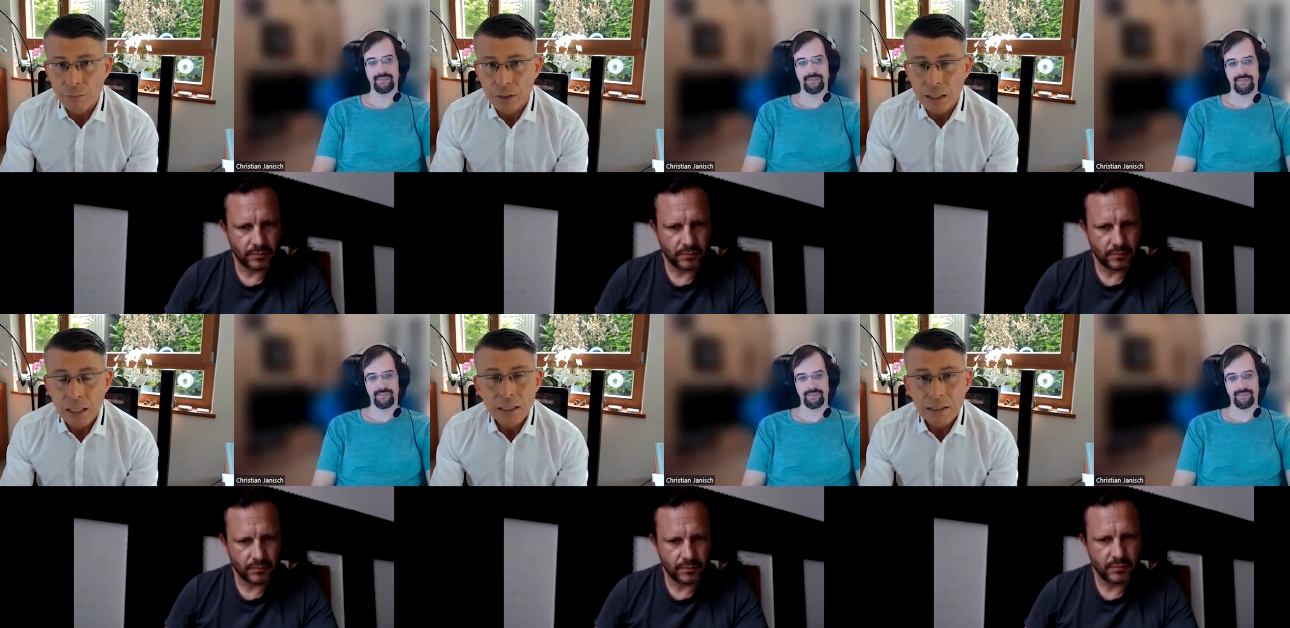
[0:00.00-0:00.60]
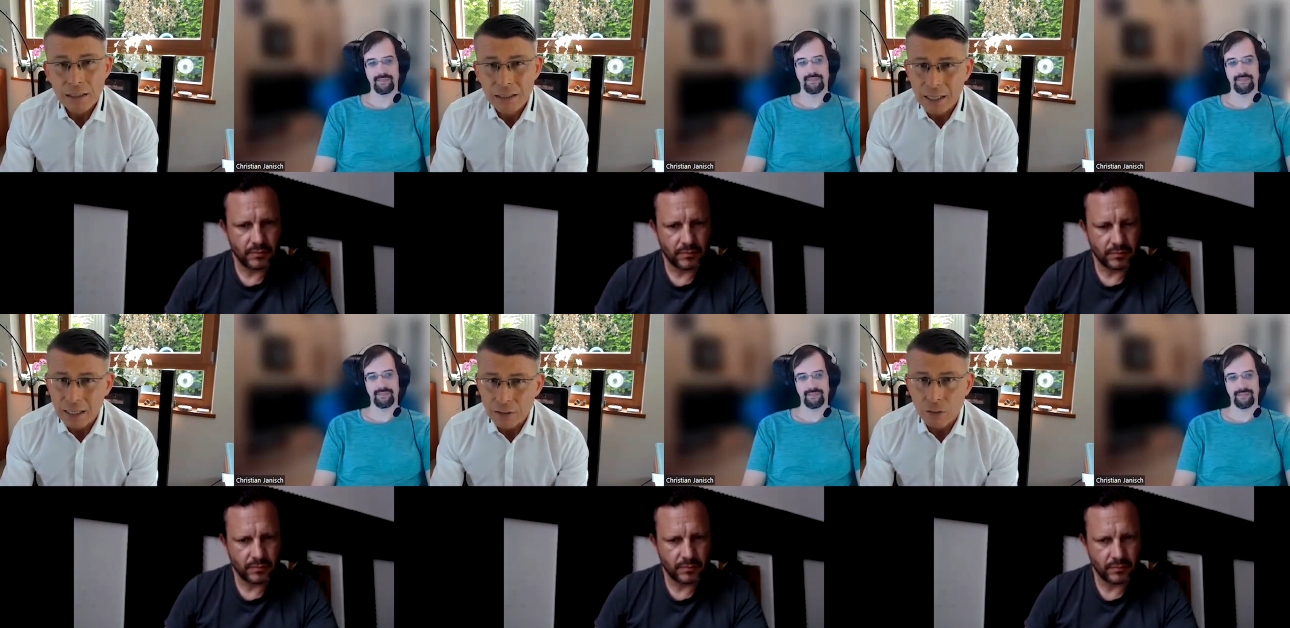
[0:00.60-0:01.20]
Speaker 1: But
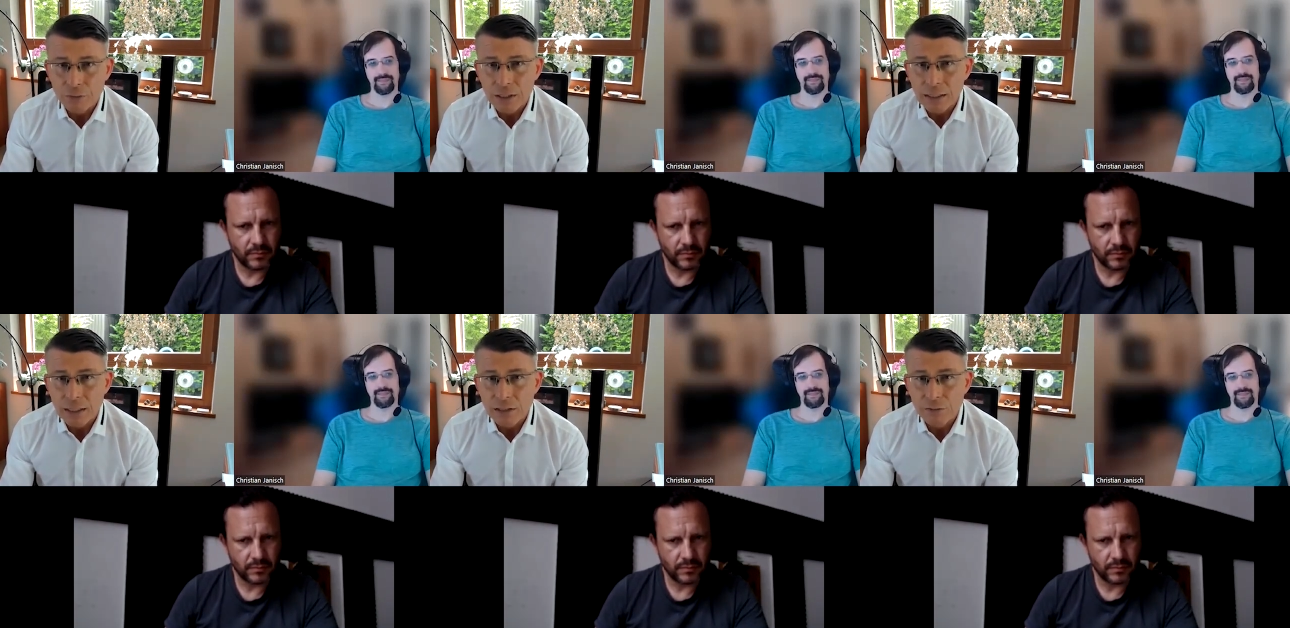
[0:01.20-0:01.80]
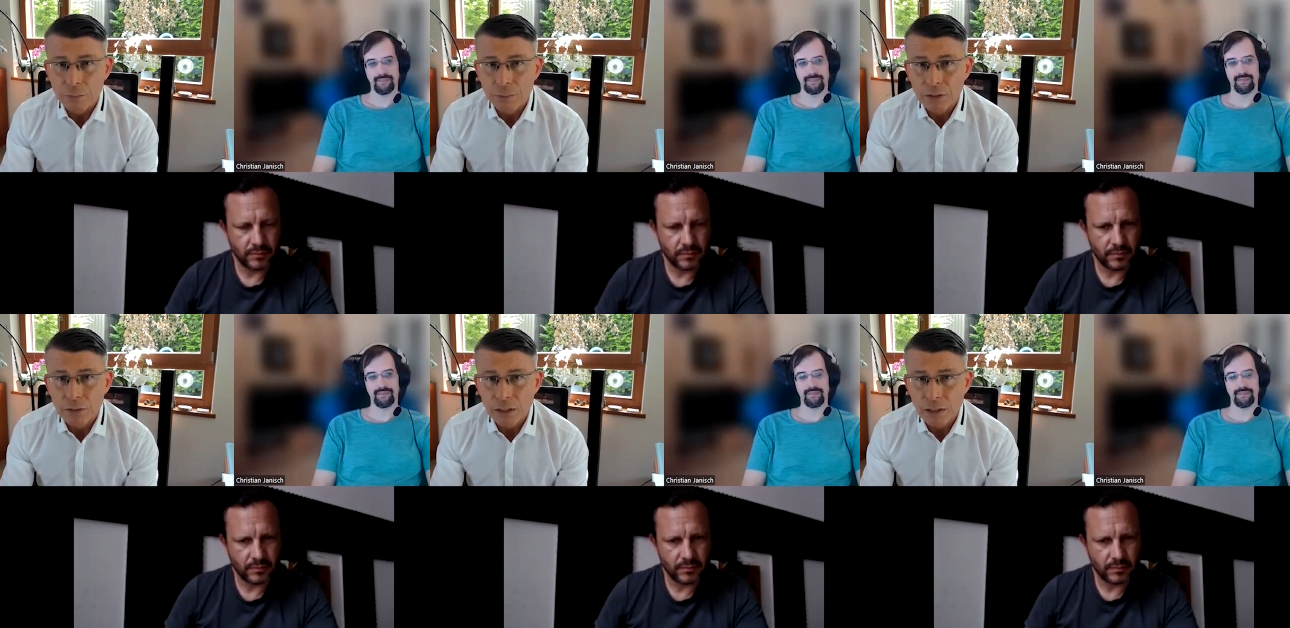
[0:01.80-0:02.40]
I don't think that will be on
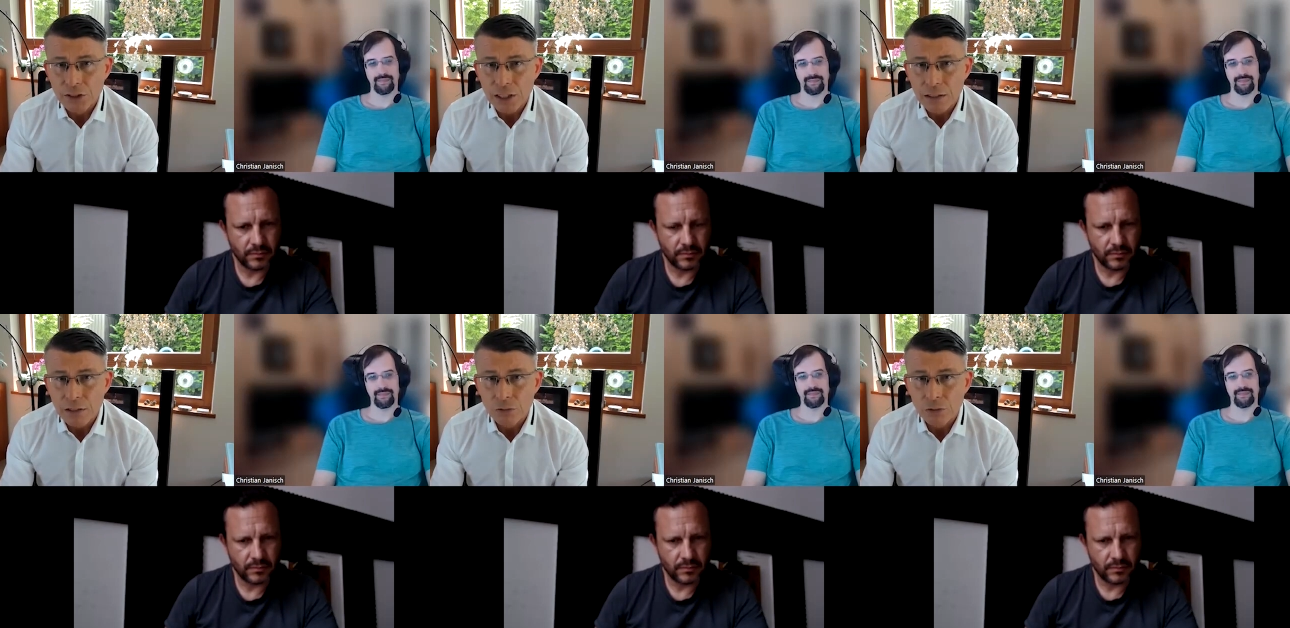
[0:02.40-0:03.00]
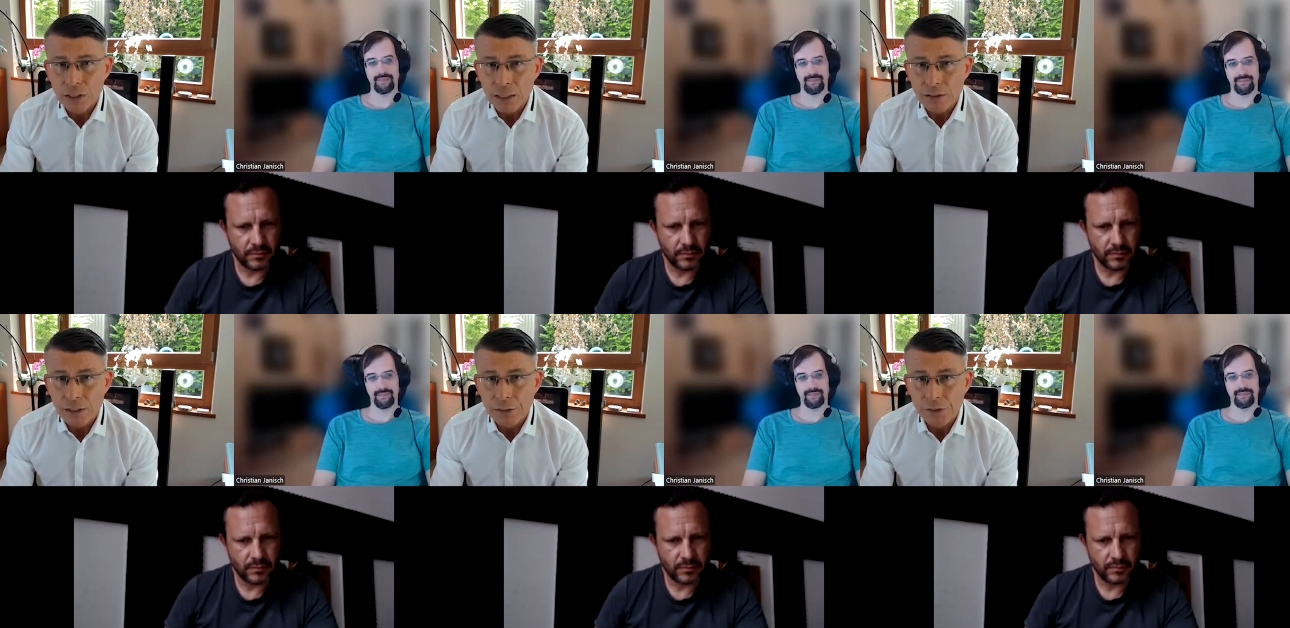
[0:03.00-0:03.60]
the agenda for the
Speaker 2: next
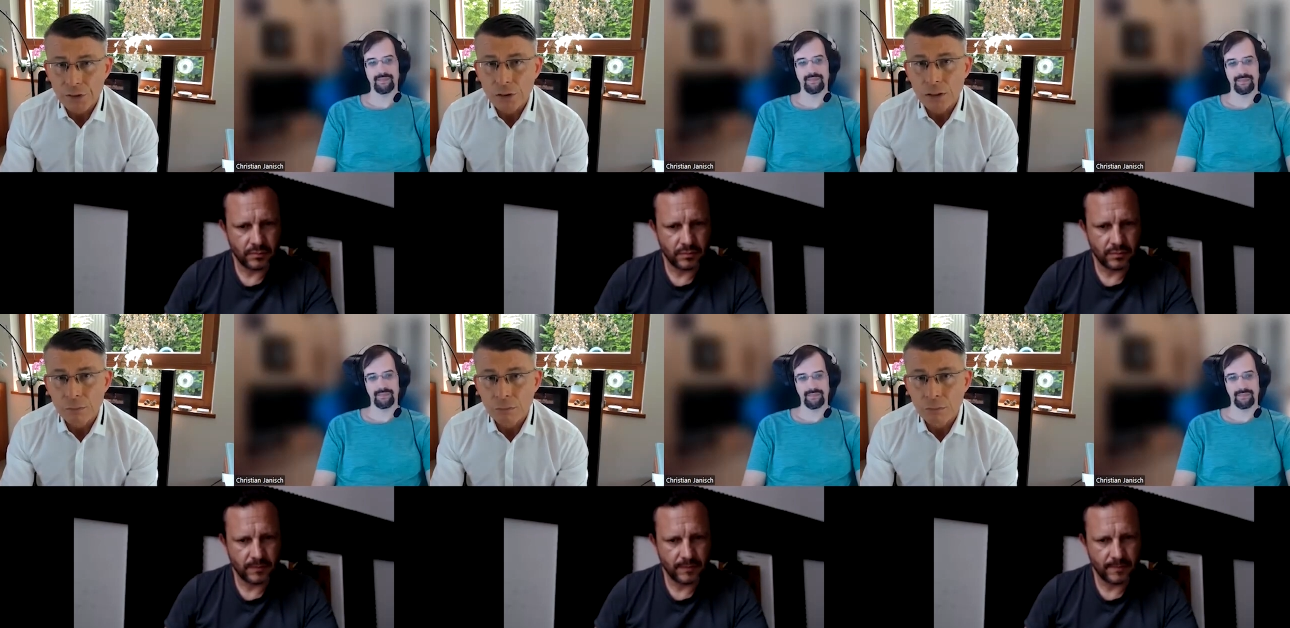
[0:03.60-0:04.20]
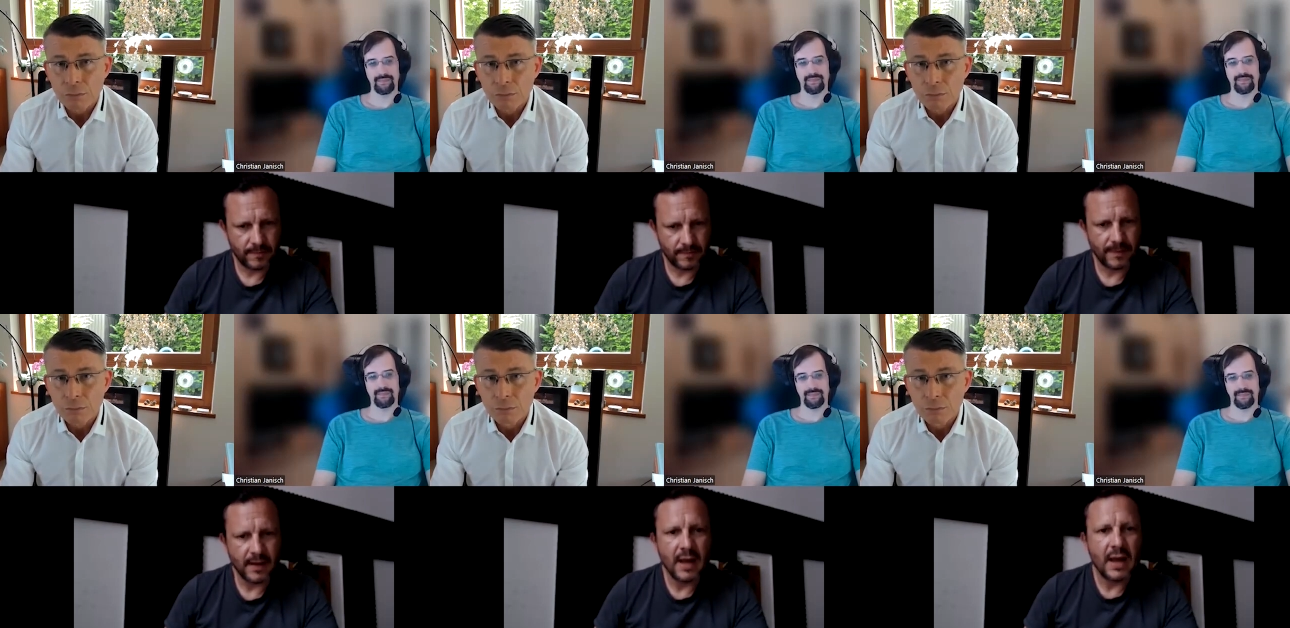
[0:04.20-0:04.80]
years to come
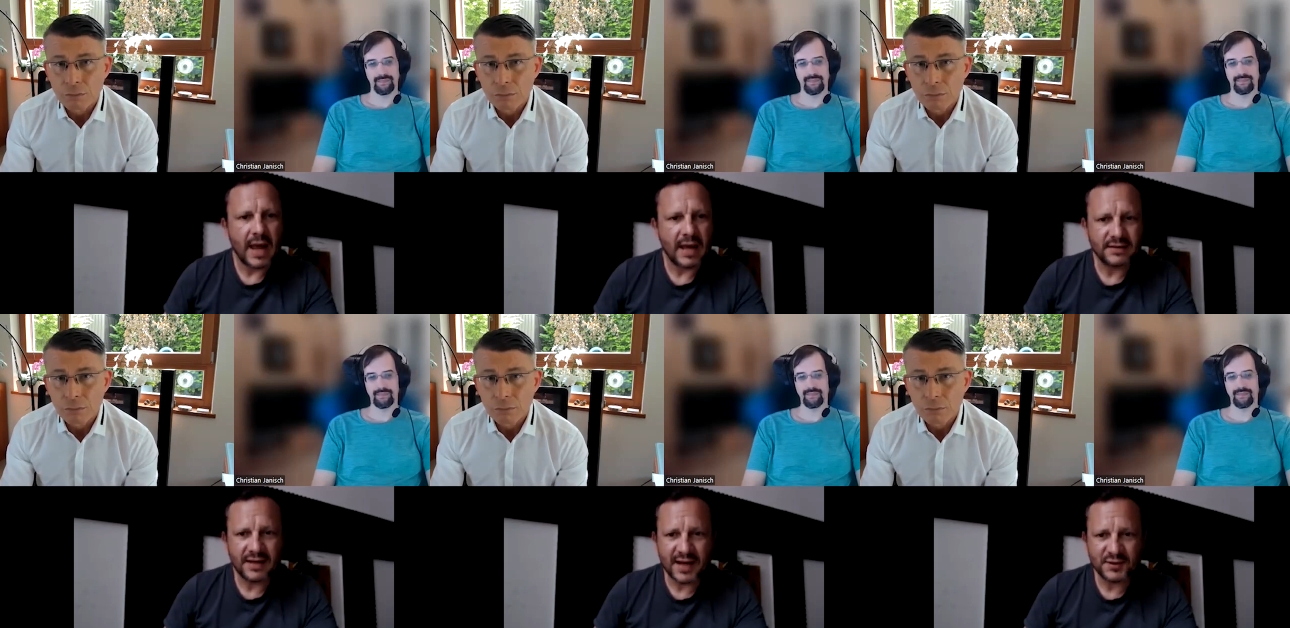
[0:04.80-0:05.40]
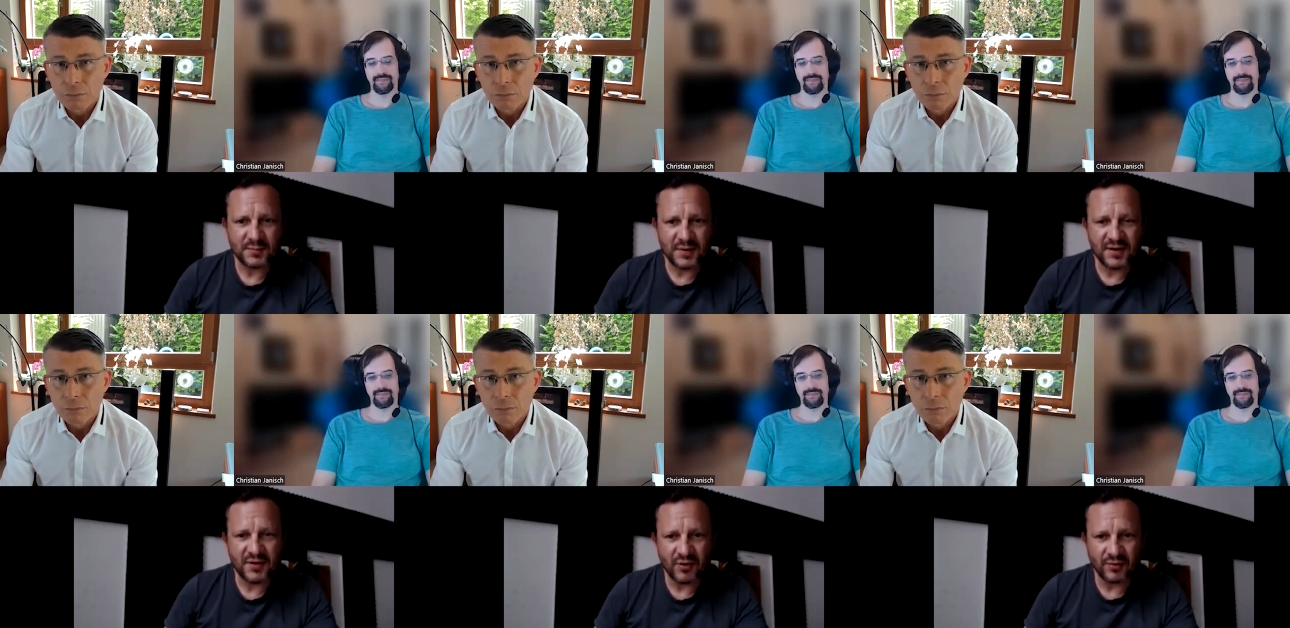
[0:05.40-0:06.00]
as it has been
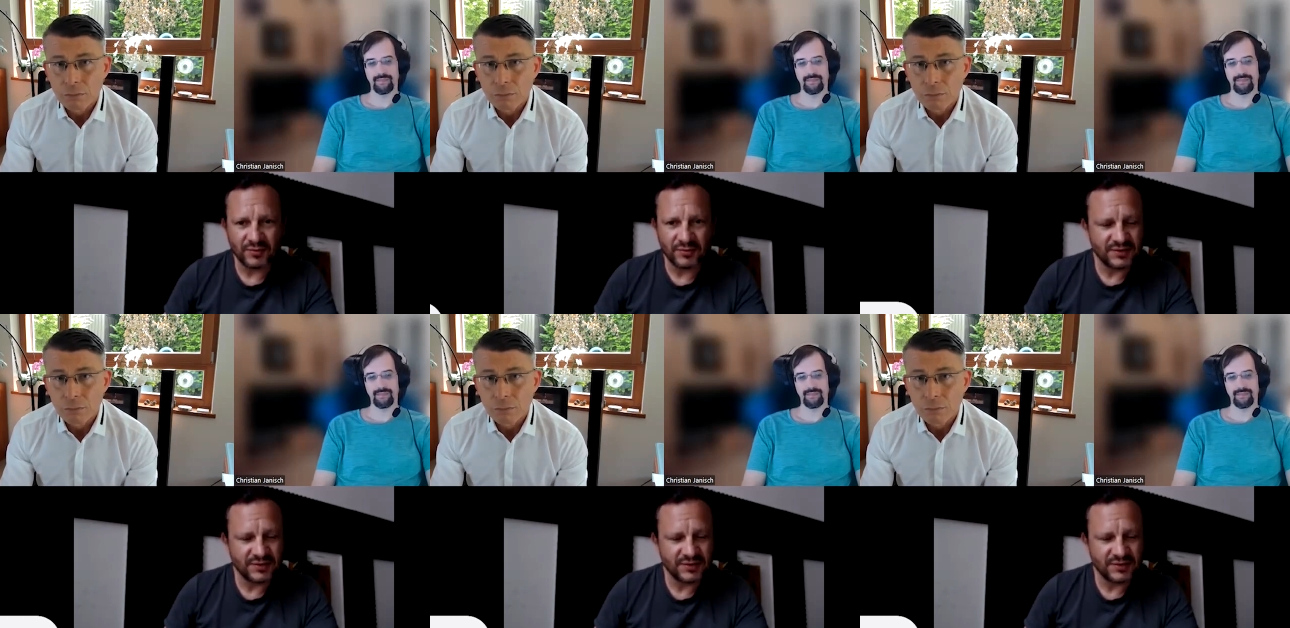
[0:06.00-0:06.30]
called